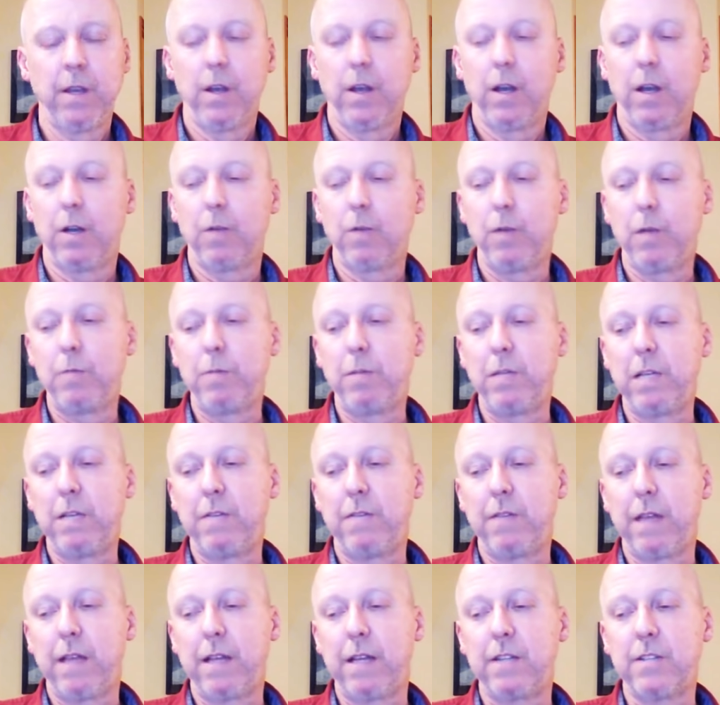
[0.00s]
We believe
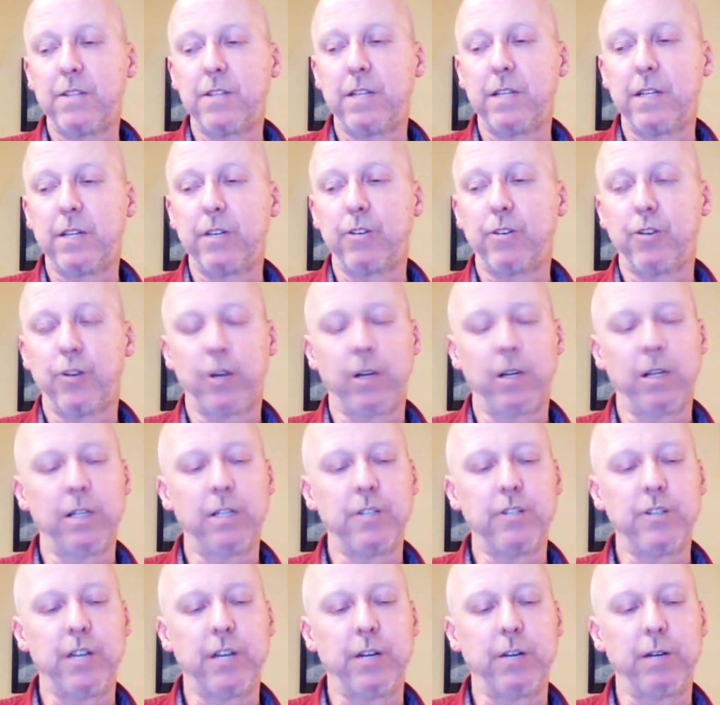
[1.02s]
that it's an internally
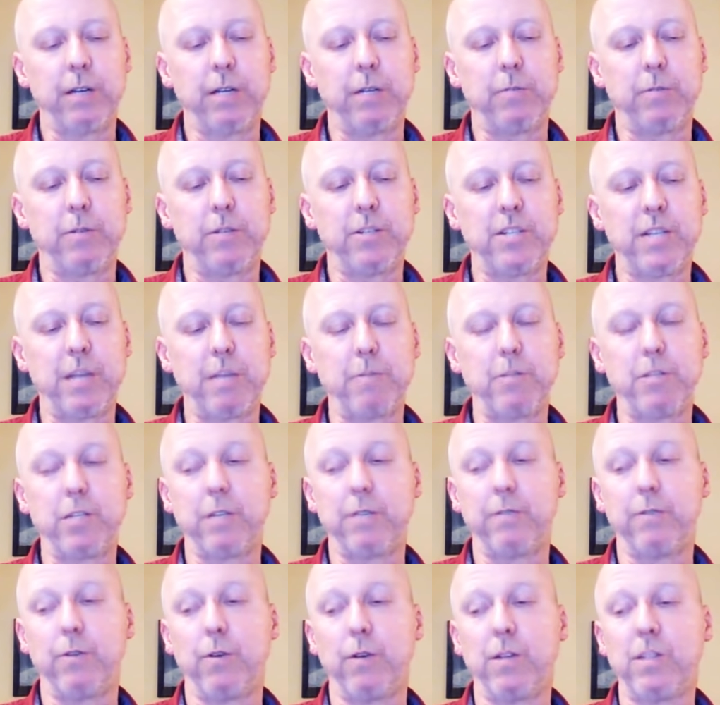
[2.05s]
generated perception
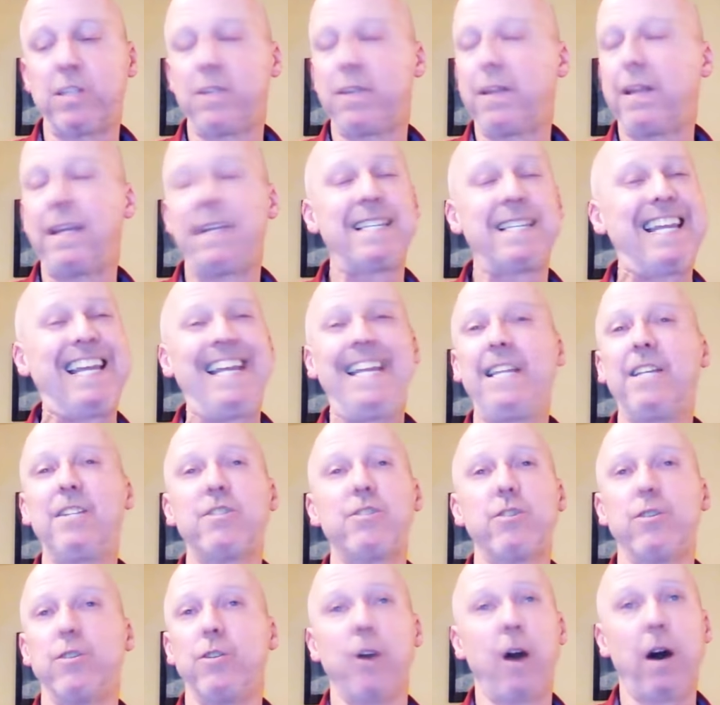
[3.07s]
of noise, and that it's, it is
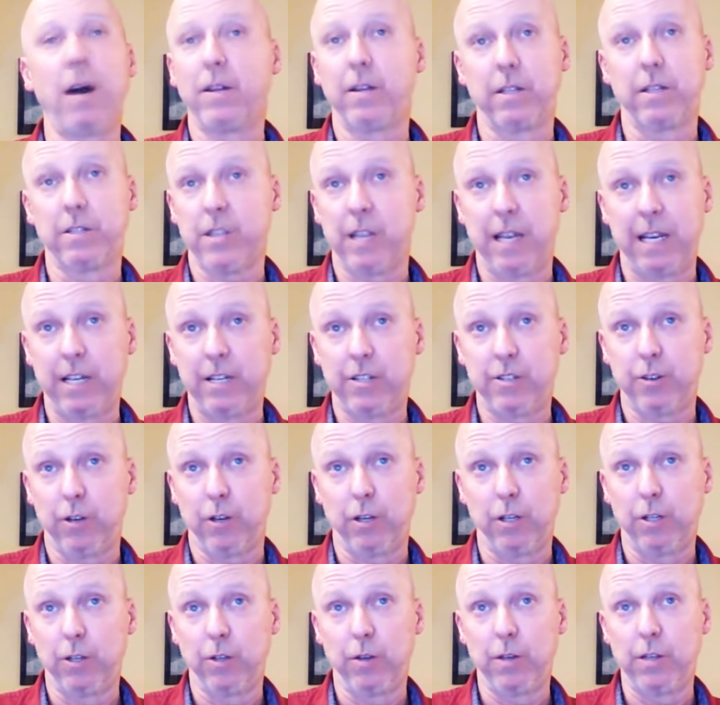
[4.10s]
not an
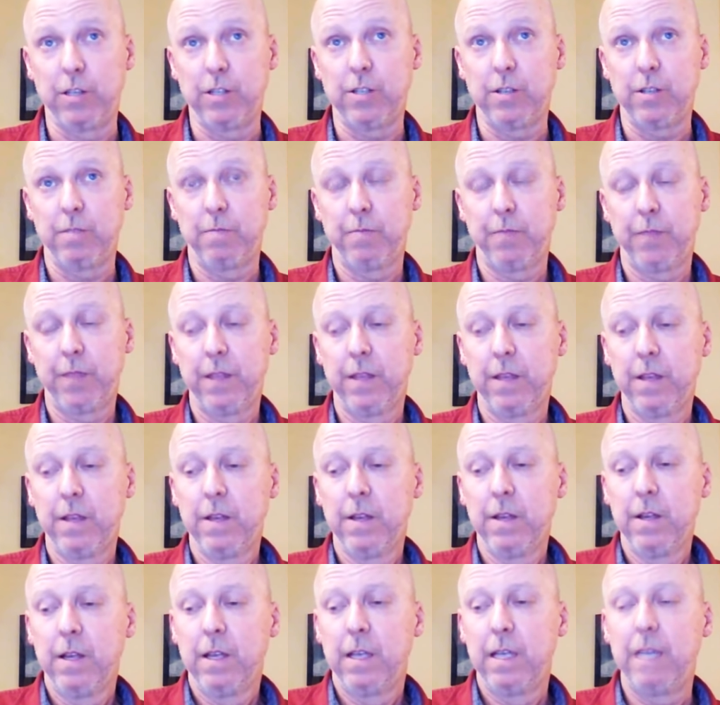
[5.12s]
external noise,
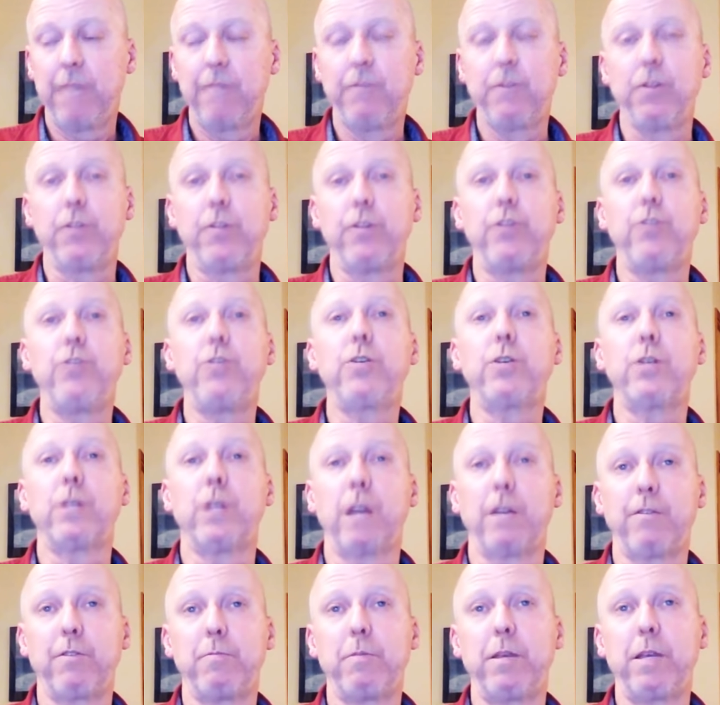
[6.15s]
even though the two can
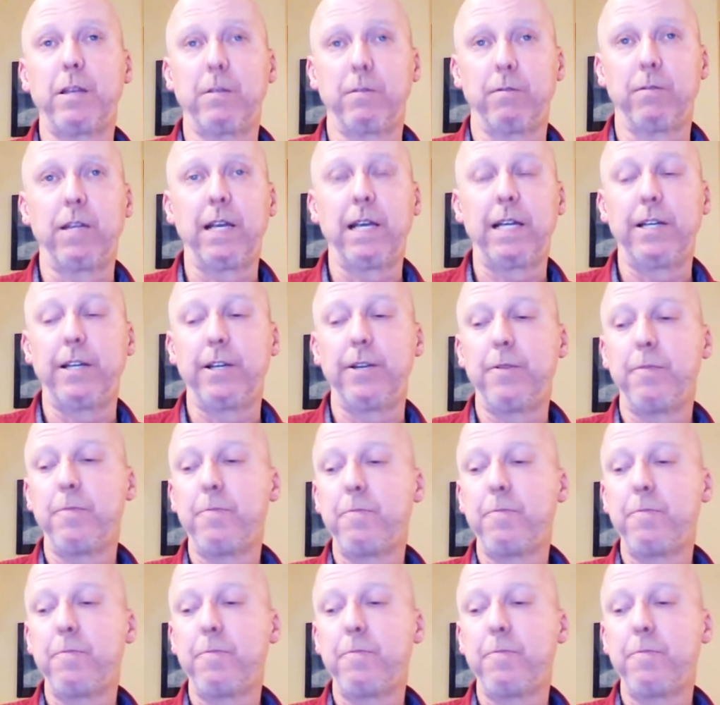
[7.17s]
often be conflated.